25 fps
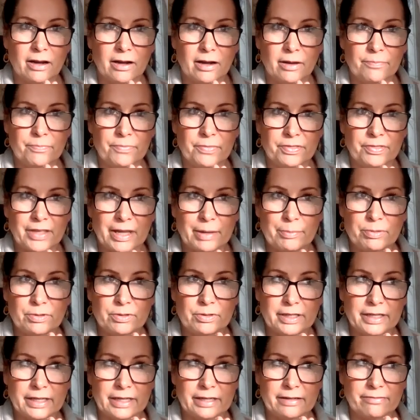they
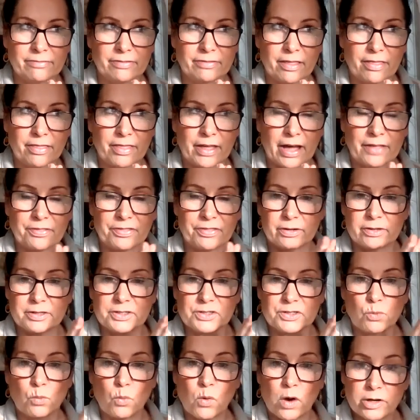believe that there
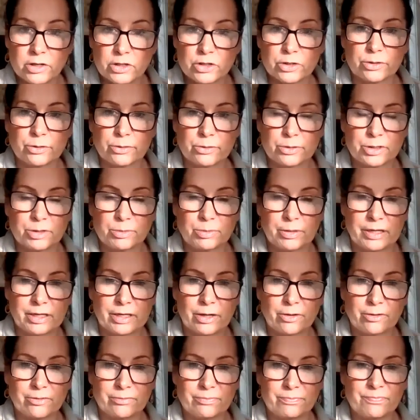is one truth to be
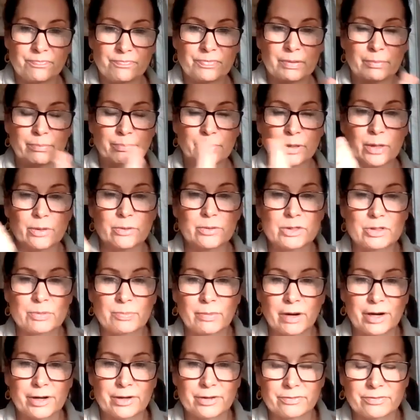known.
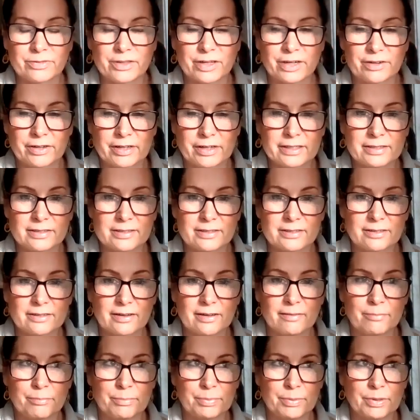Postmodern theories
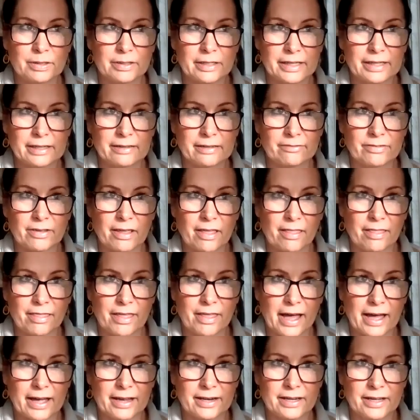believe
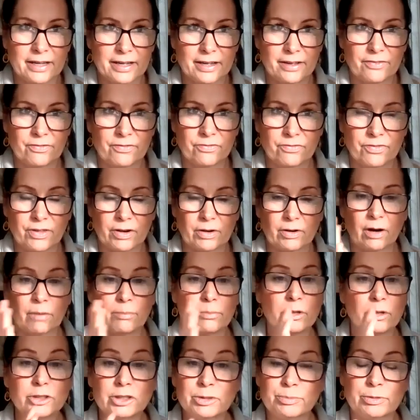that there are
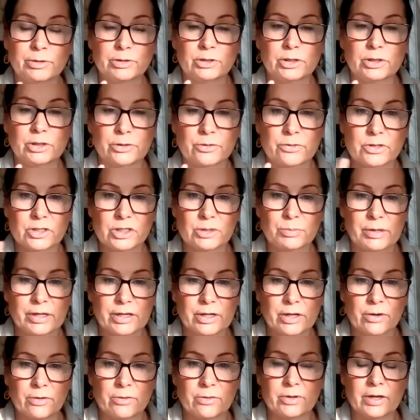multiple truths to be
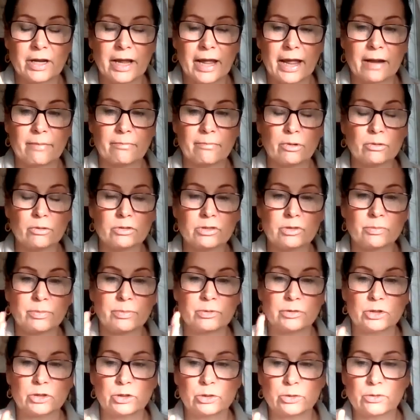known, and
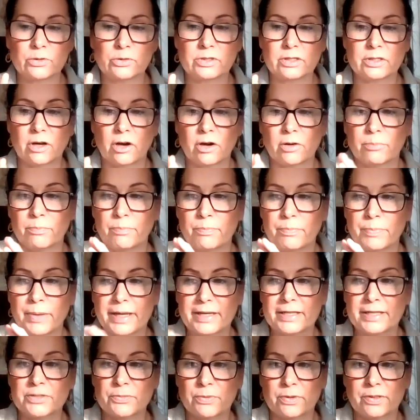multiple truths are
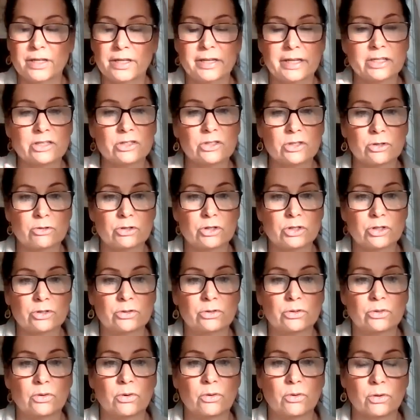based within a
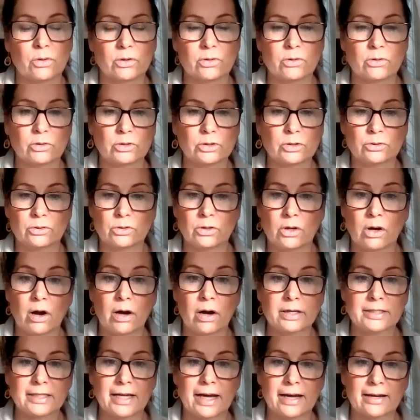social or cultural
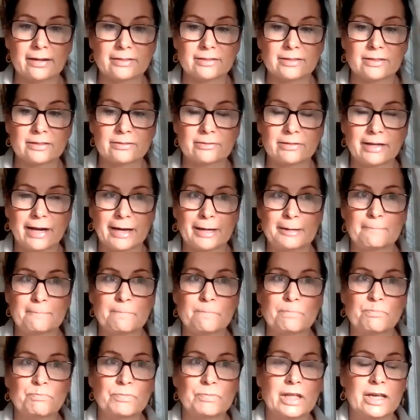context, right?
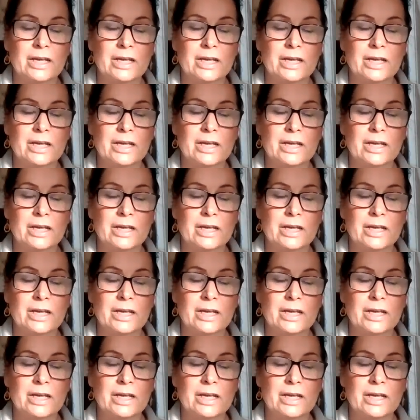